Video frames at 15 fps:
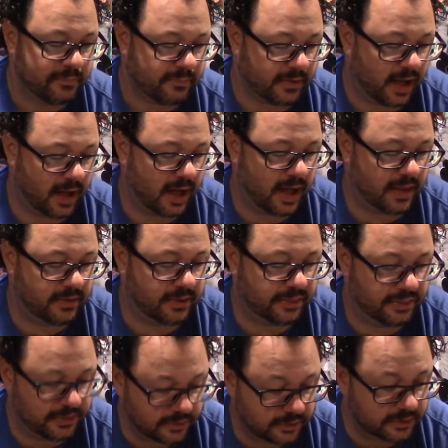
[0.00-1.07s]
Uh, the
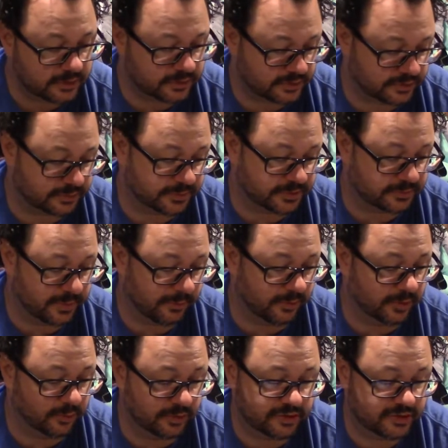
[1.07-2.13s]
third Christmas memory,
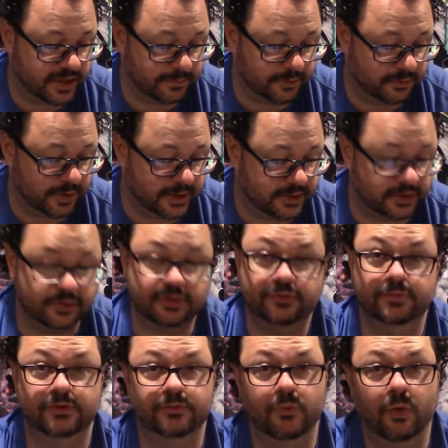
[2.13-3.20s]
we're skipping right to
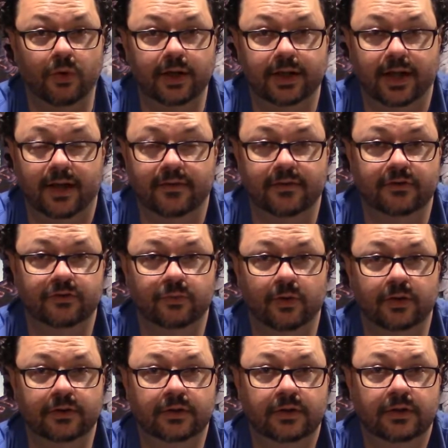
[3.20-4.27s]
Christmas morning on this
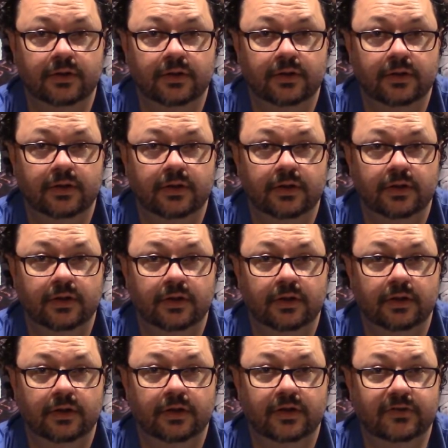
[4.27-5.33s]
one.
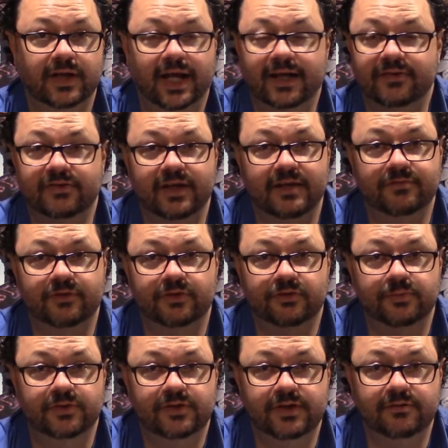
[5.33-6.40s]
Because I got to save
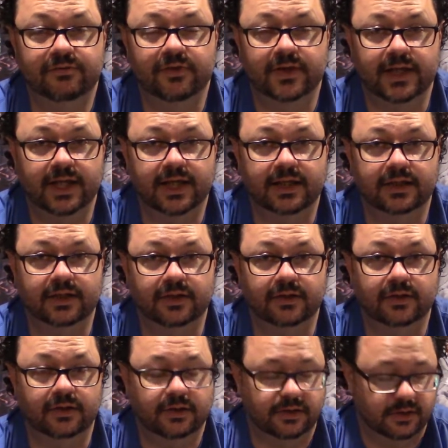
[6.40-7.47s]
Christmas Eve for the end
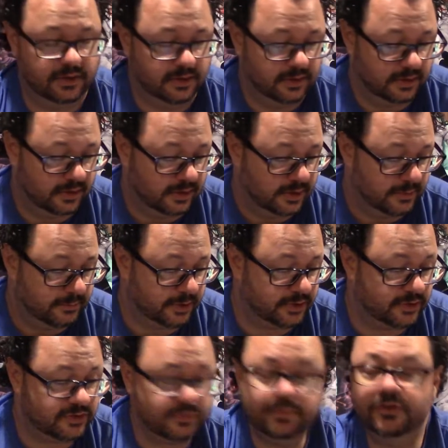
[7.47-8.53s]
here. But
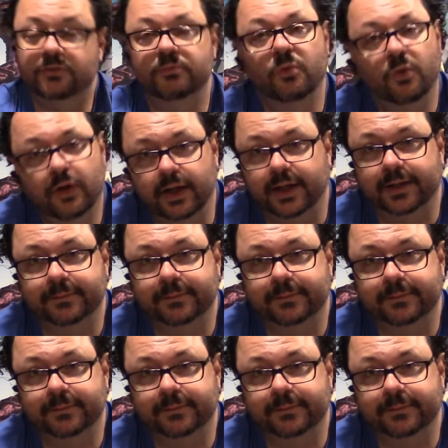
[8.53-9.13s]
Christmas morning,